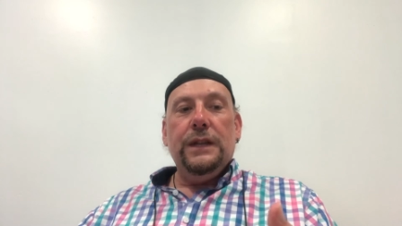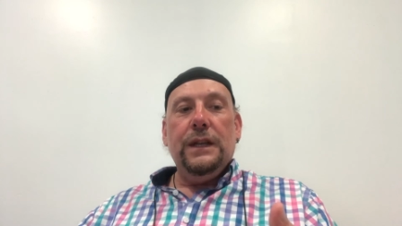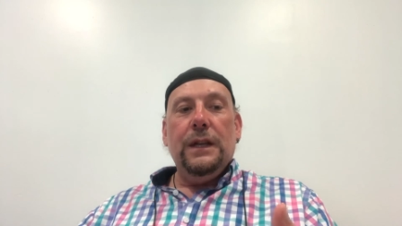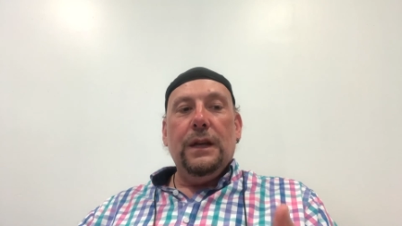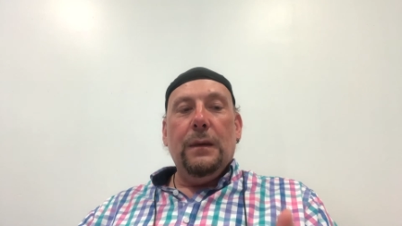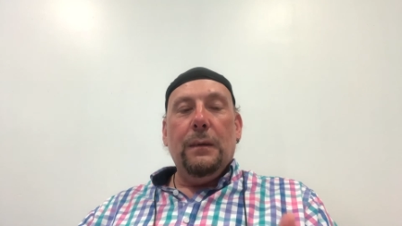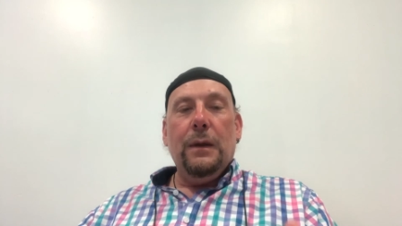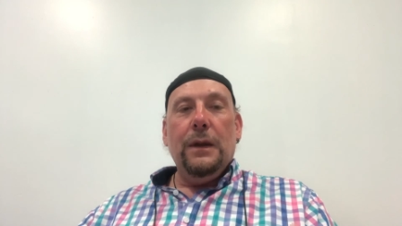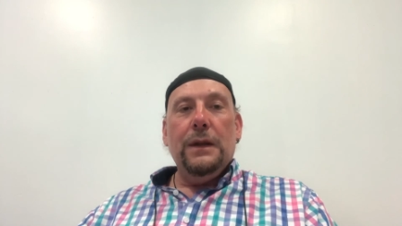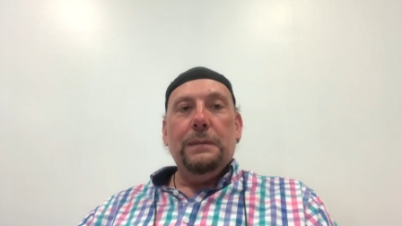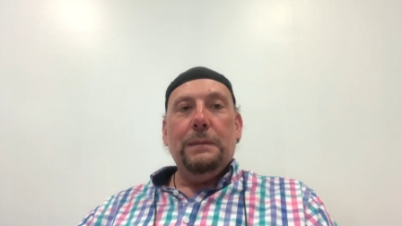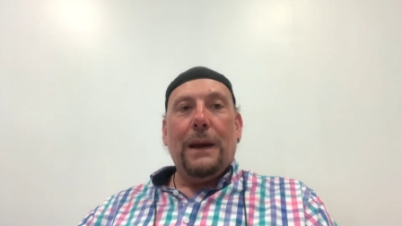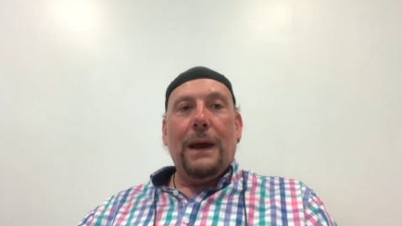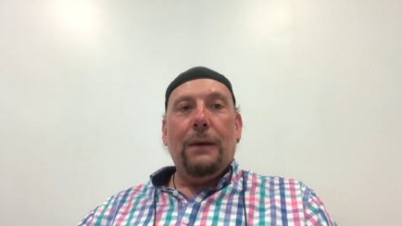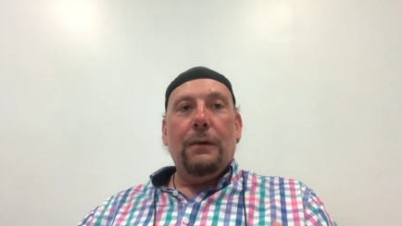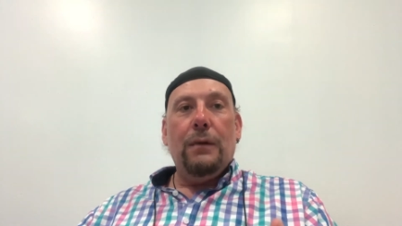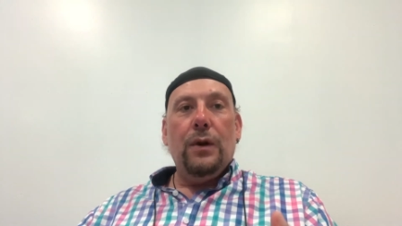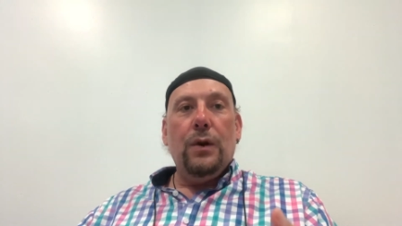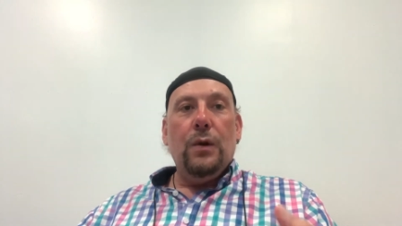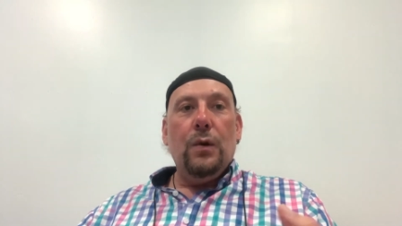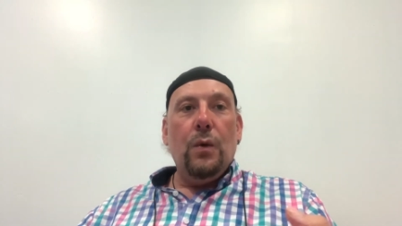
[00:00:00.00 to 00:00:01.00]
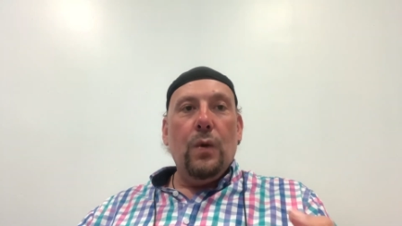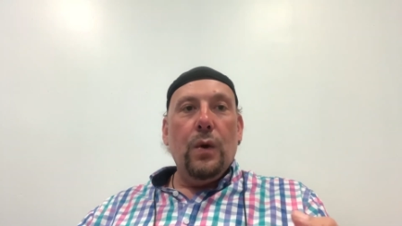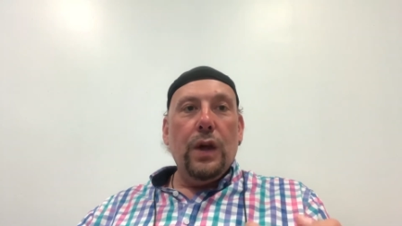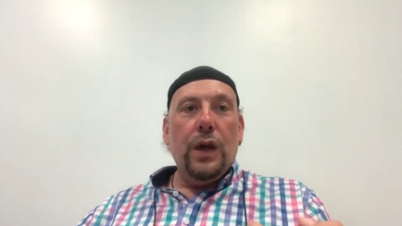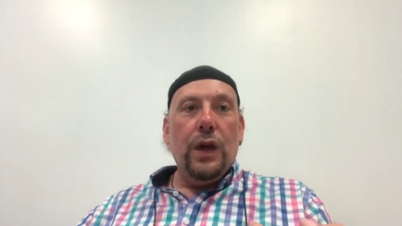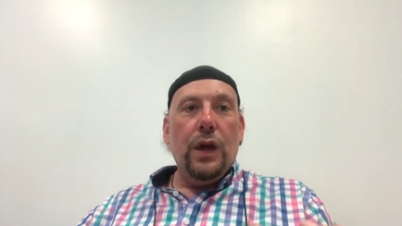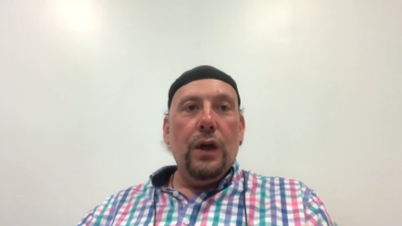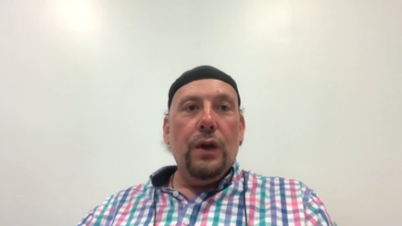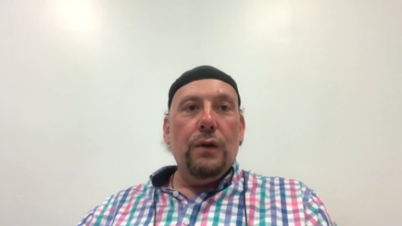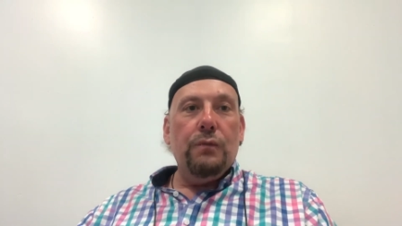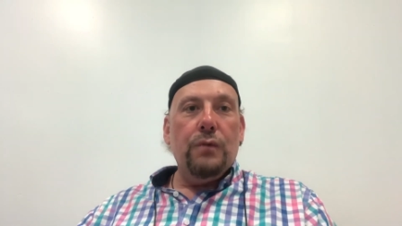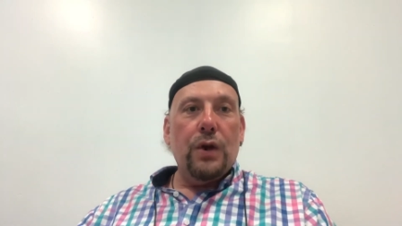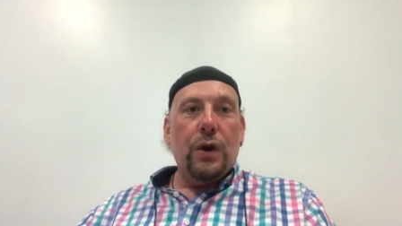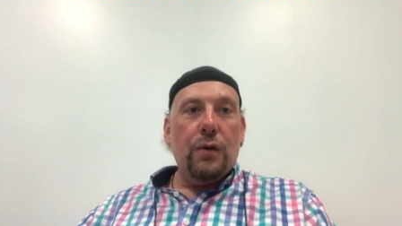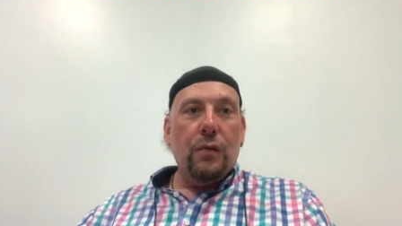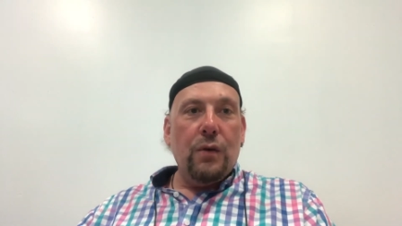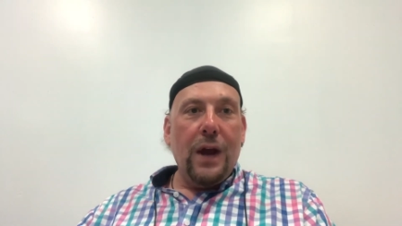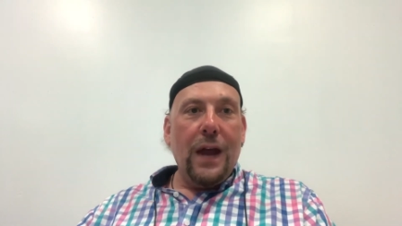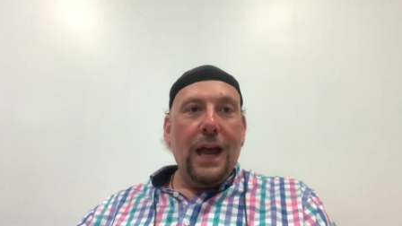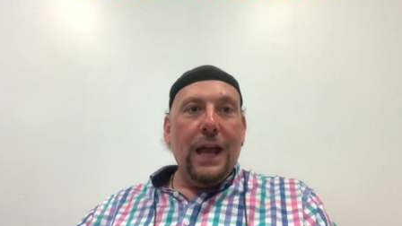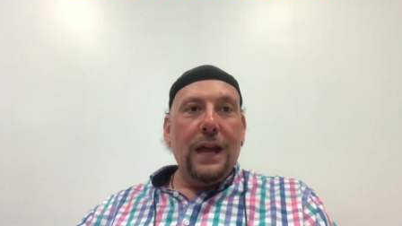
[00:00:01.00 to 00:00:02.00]
you know, is paranoia,
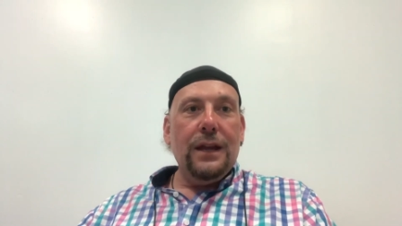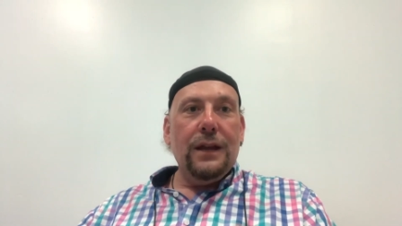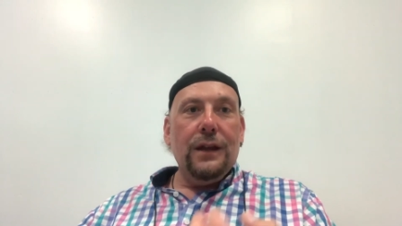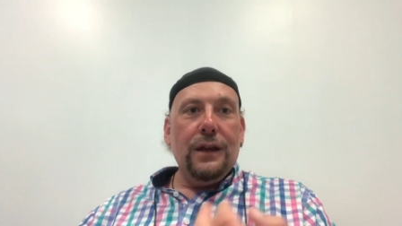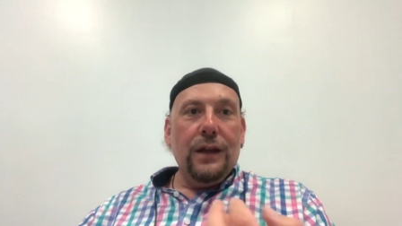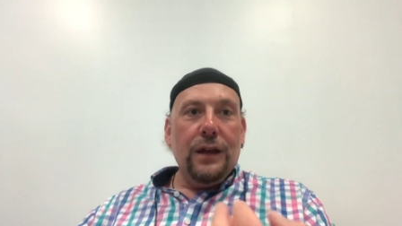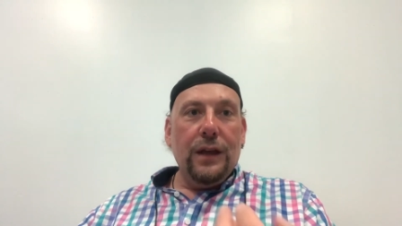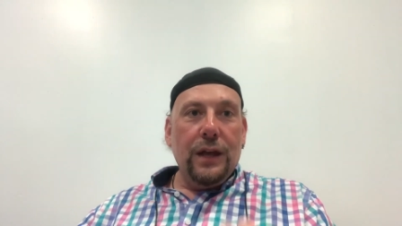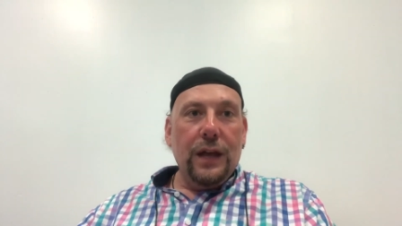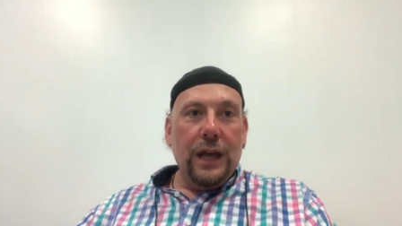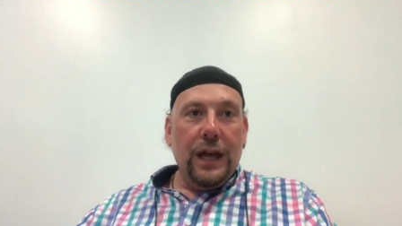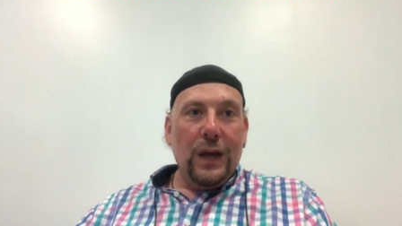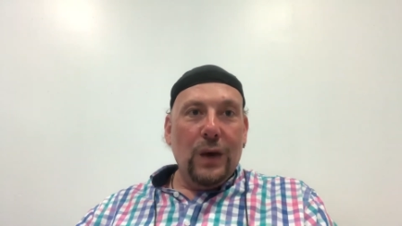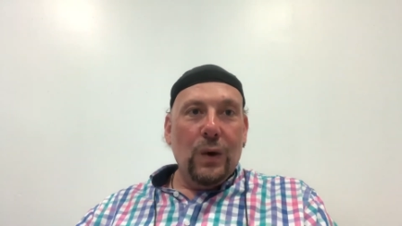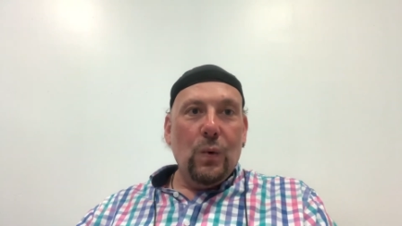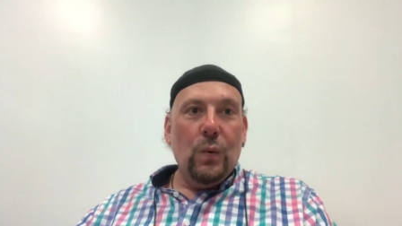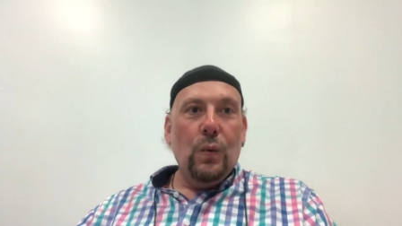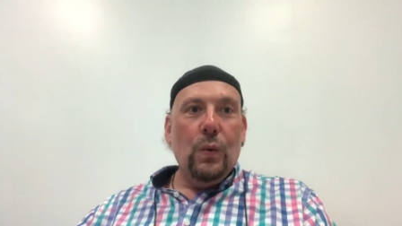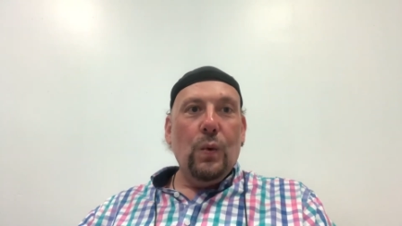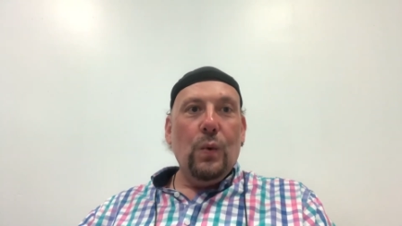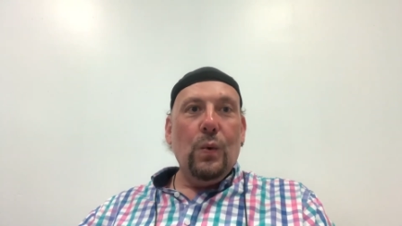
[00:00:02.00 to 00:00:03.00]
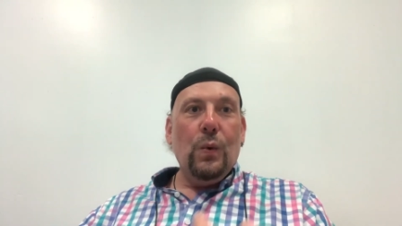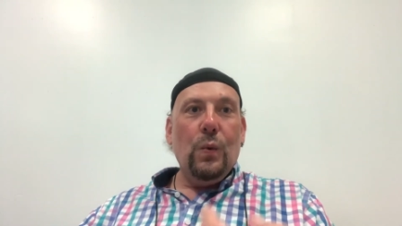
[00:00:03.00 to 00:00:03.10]
regret, guilt,